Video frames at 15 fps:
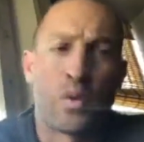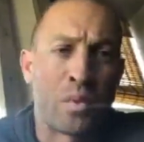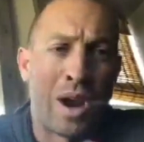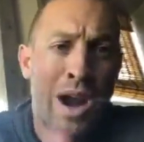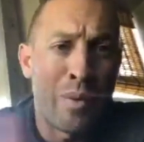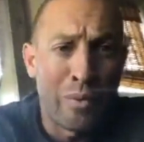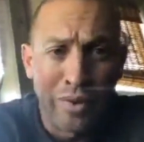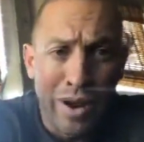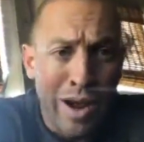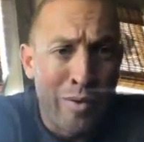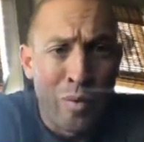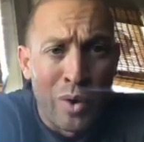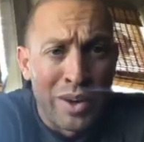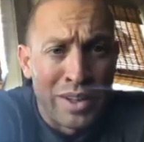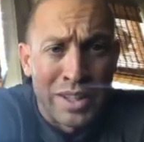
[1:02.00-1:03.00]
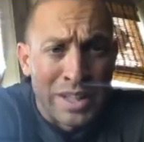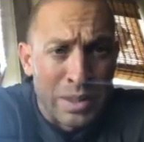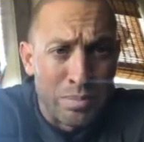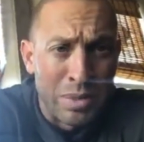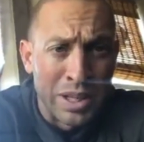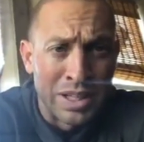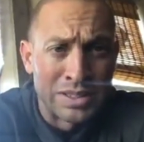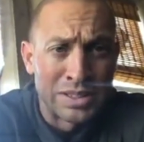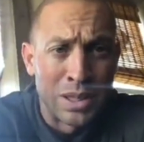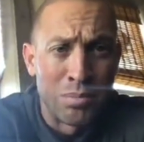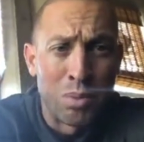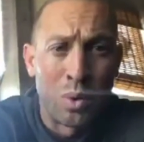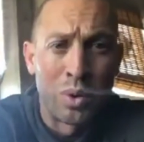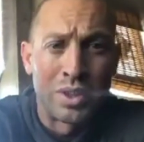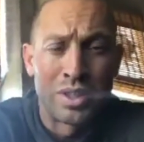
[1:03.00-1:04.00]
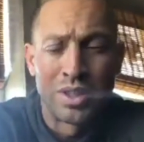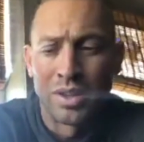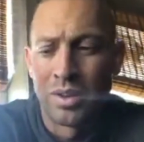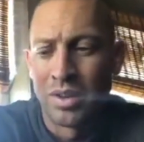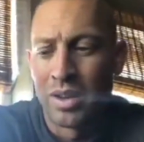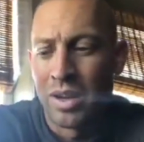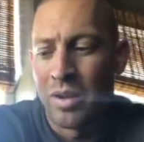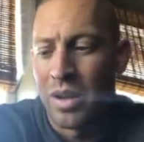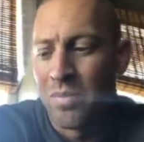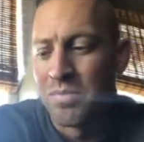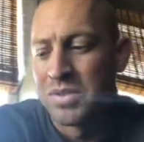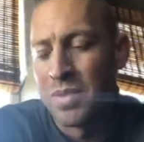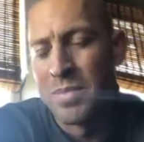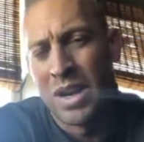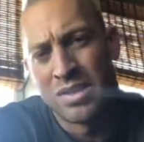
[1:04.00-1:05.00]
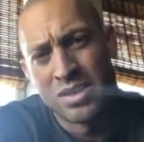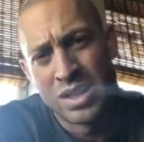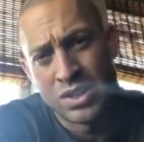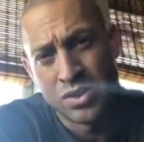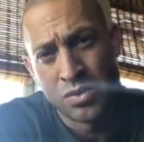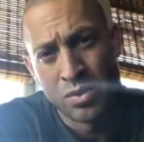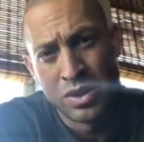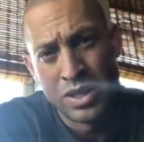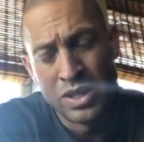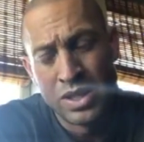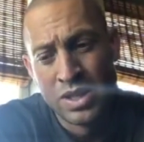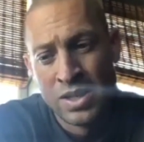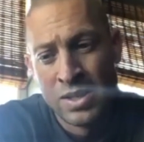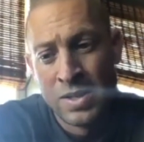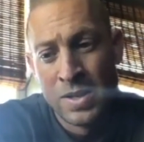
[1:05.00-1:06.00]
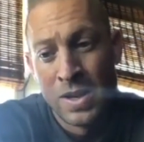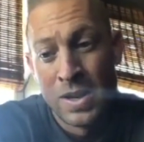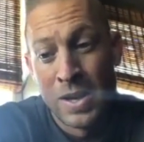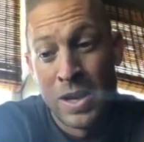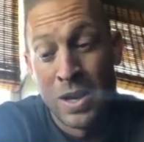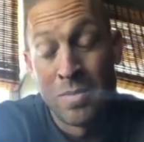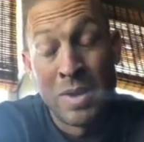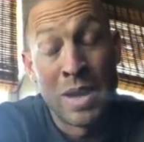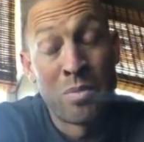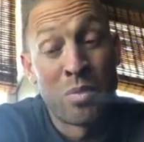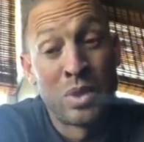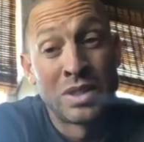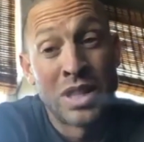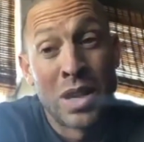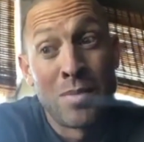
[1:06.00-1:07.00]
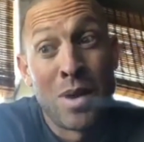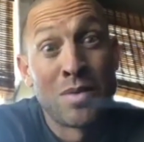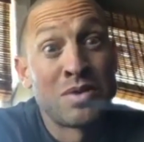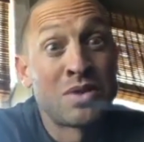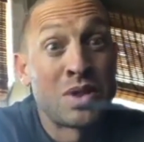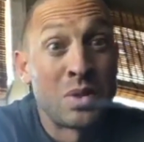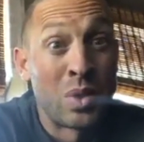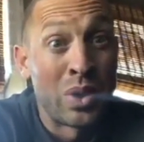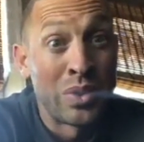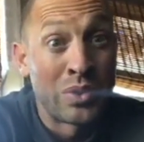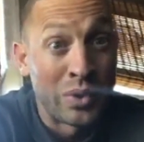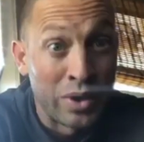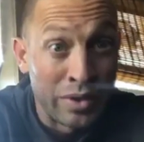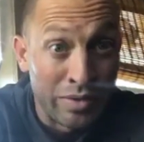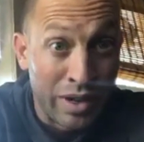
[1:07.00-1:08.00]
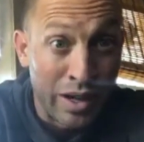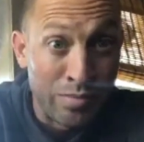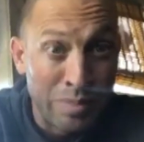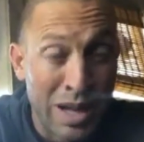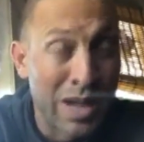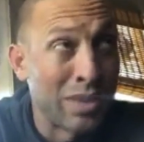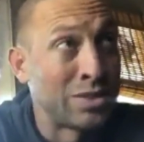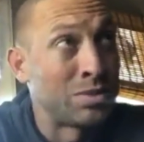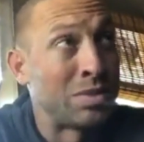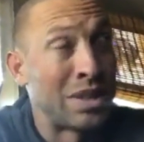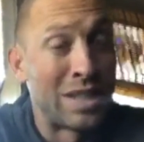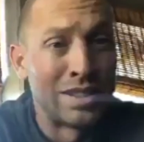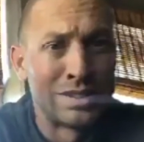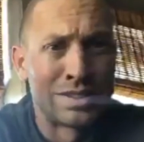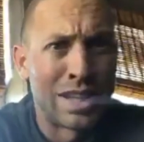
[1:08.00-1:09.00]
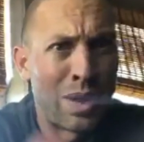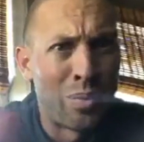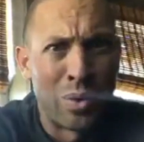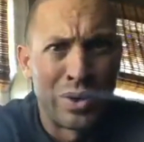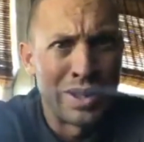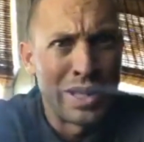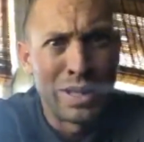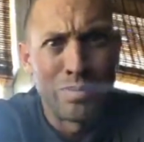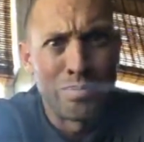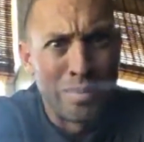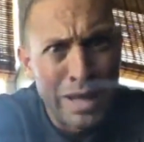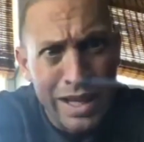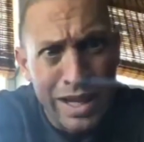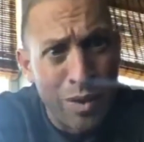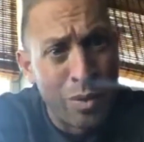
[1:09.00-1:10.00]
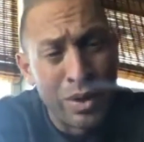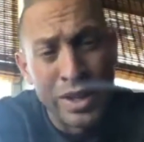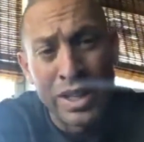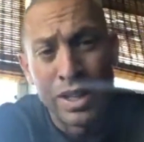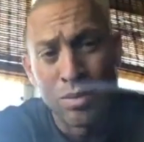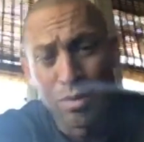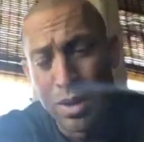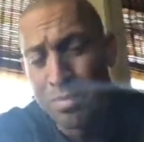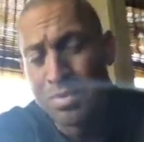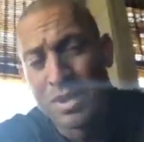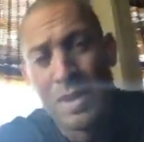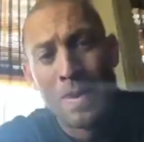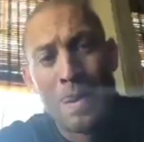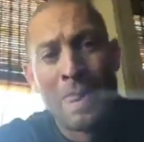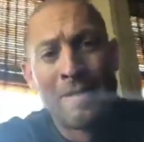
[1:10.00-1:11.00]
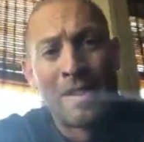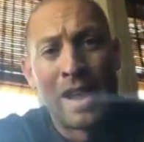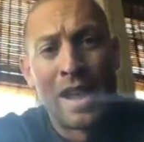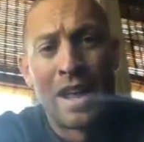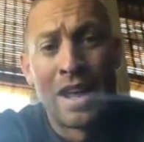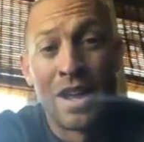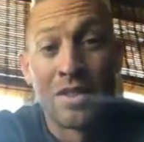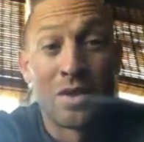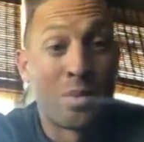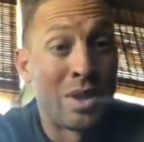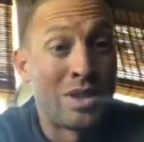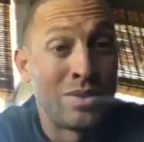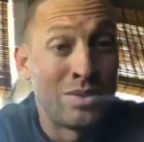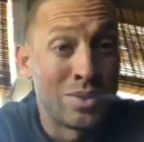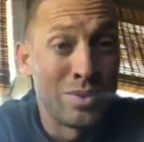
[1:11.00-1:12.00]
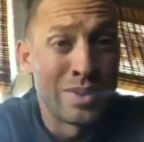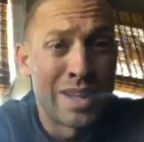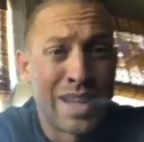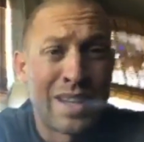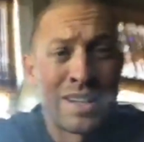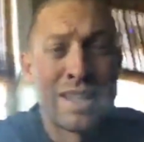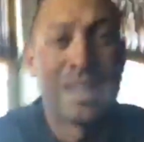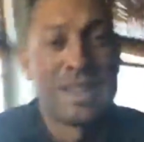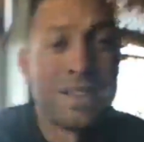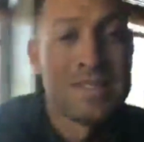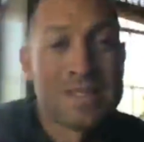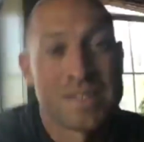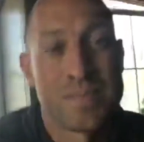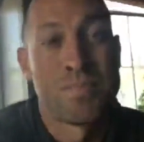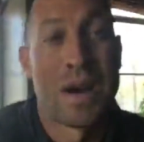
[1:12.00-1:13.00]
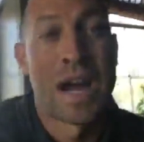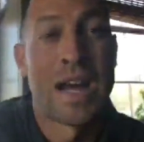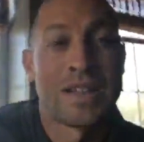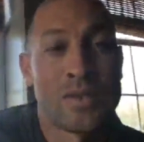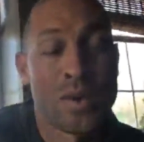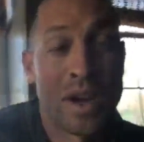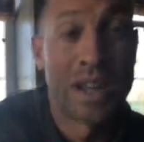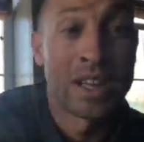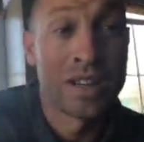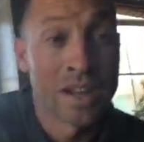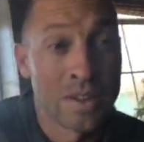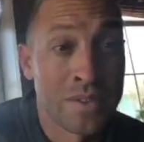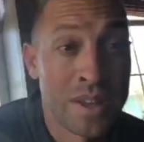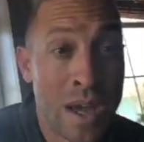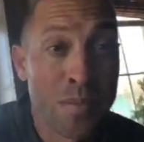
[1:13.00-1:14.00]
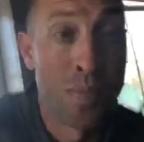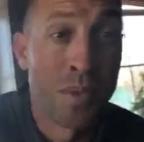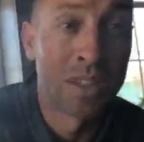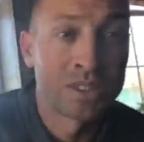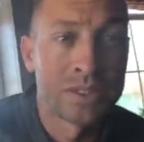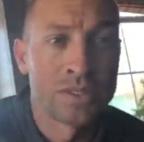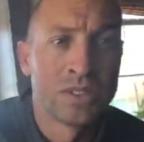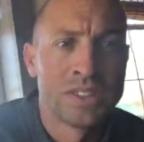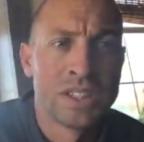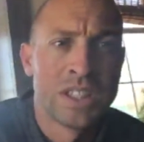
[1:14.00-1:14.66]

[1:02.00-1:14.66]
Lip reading: I wanted to get big at some point. I'm about 6'3", and one time I was 235 pounds because I wanted to get big, I wanted to get ripped. And the way you do that is by training another type of muscle.